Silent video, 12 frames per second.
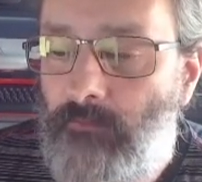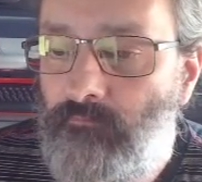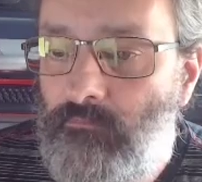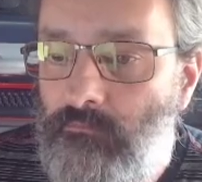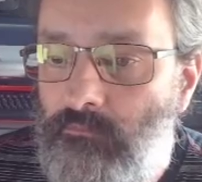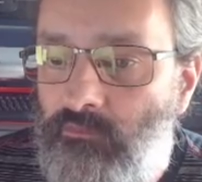
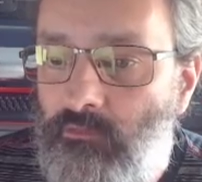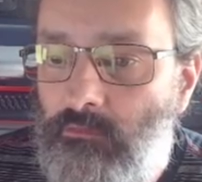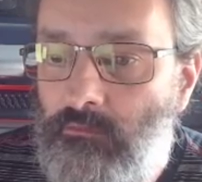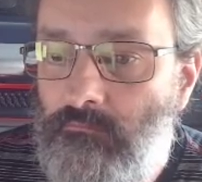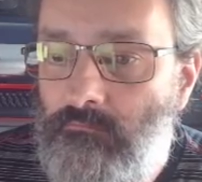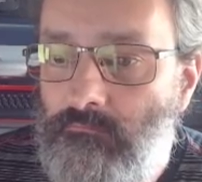
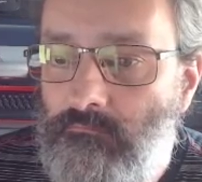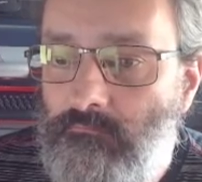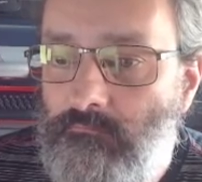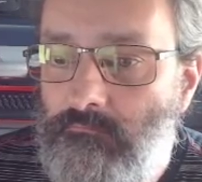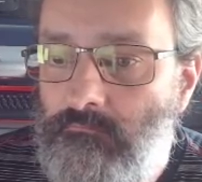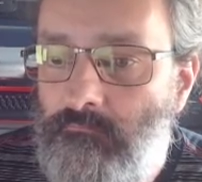So
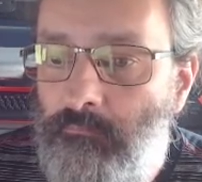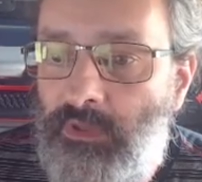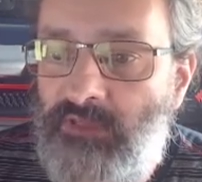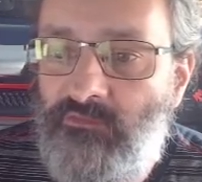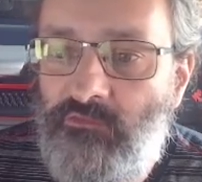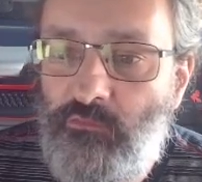
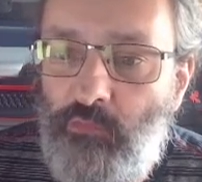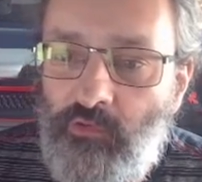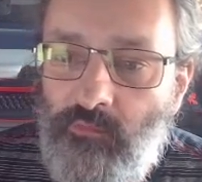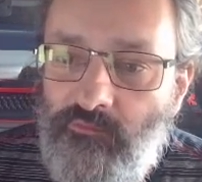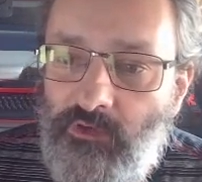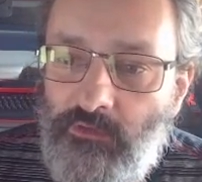based on the
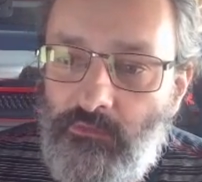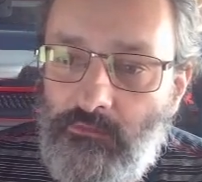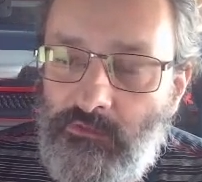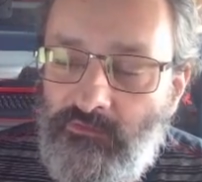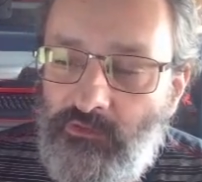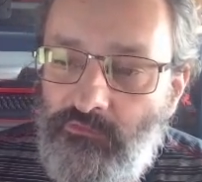random value,
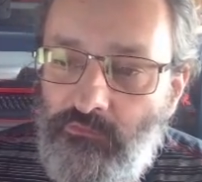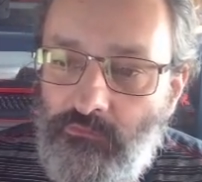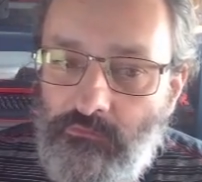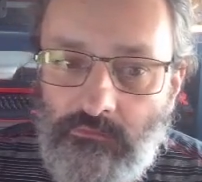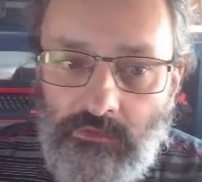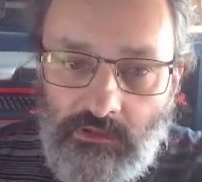it's going to
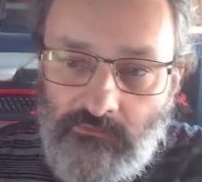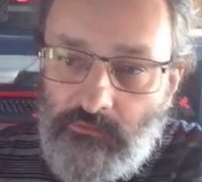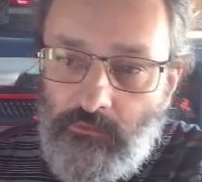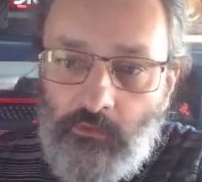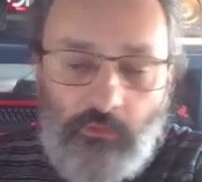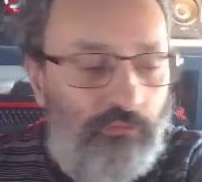do a
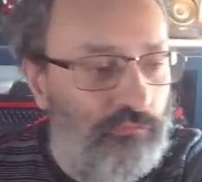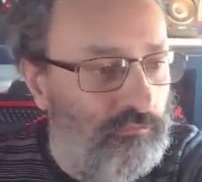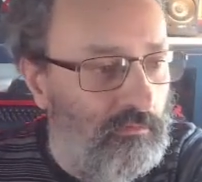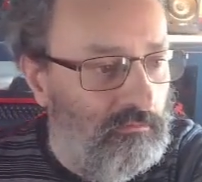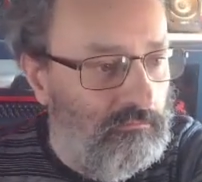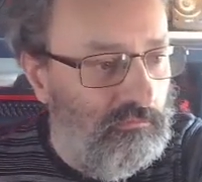
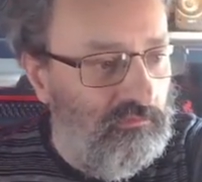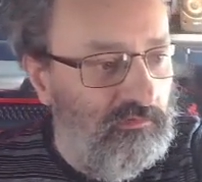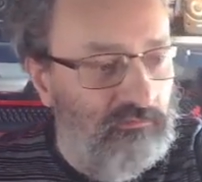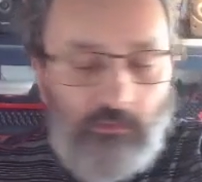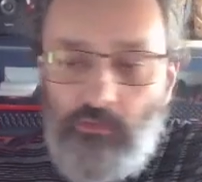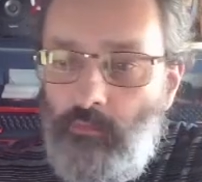recul, which
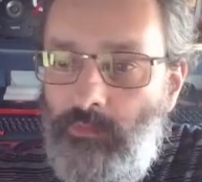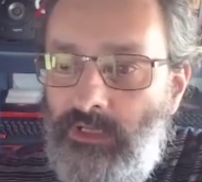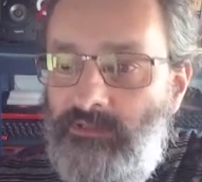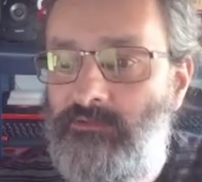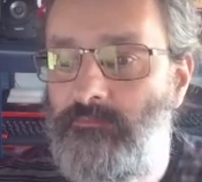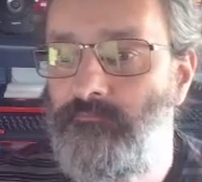is go
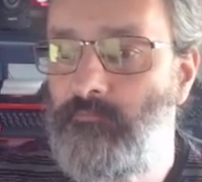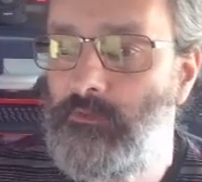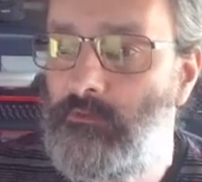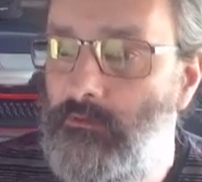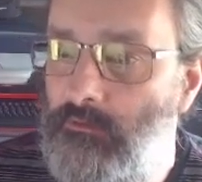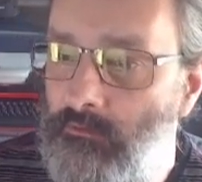back,
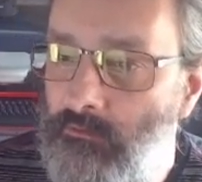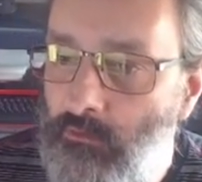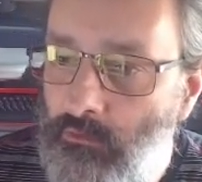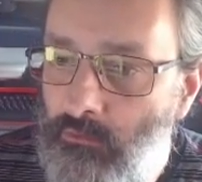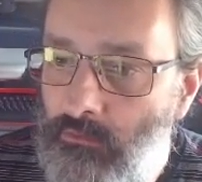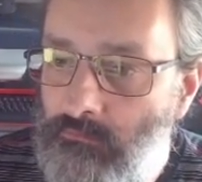
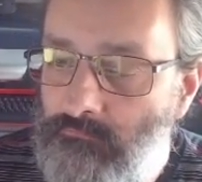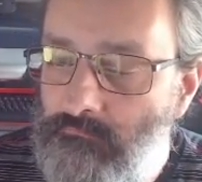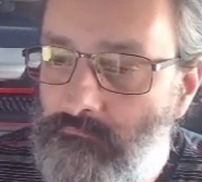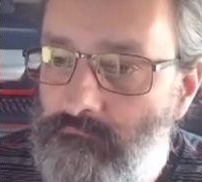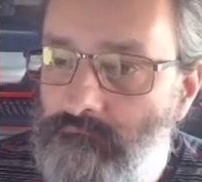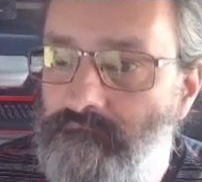or
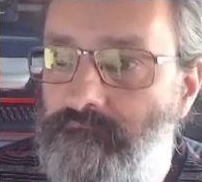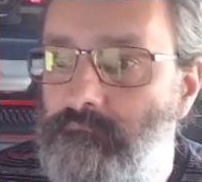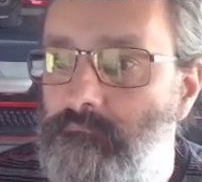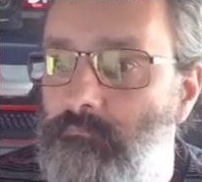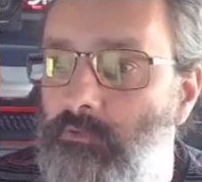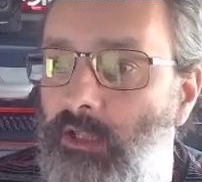
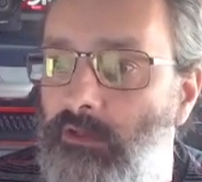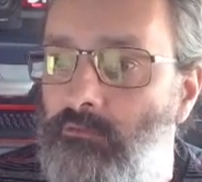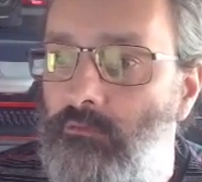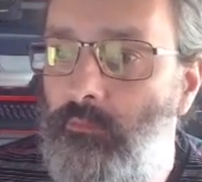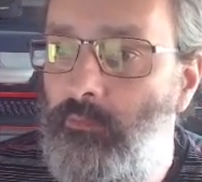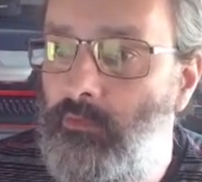
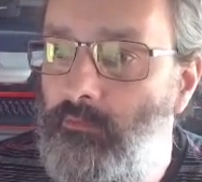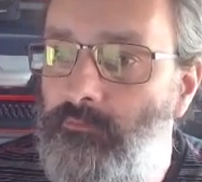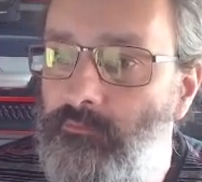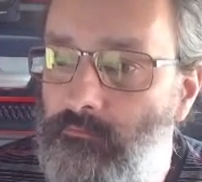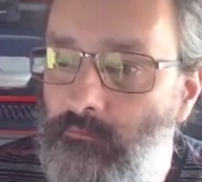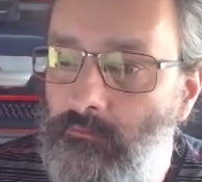like
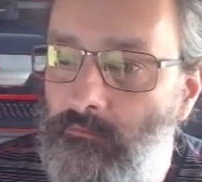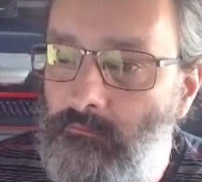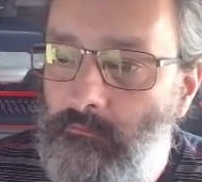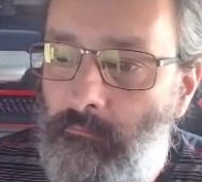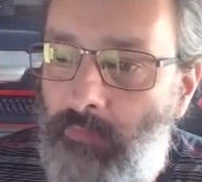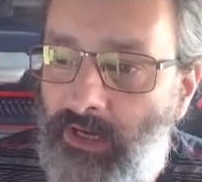above
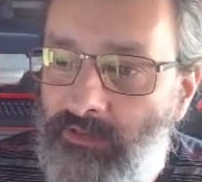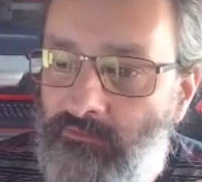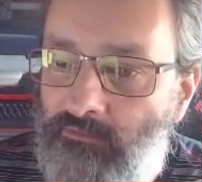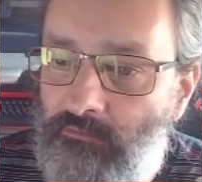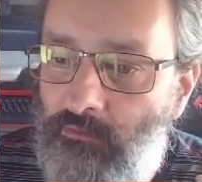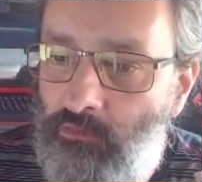
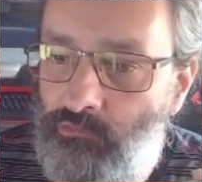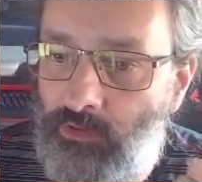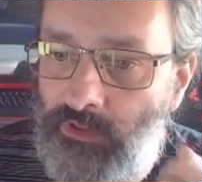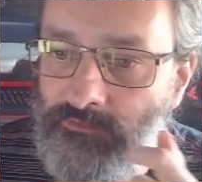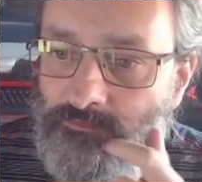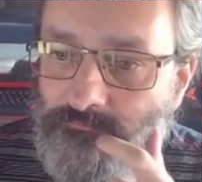byte or guard.